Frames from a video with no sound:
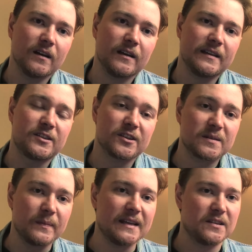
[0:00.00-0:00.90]
it
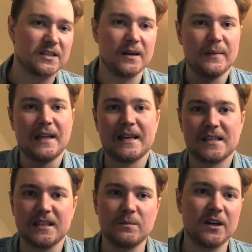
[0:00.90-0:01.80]
doesn't mean there's going to be less
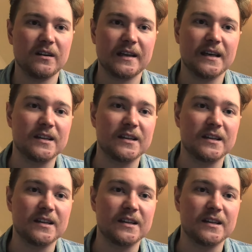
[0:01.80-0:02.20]
in the market.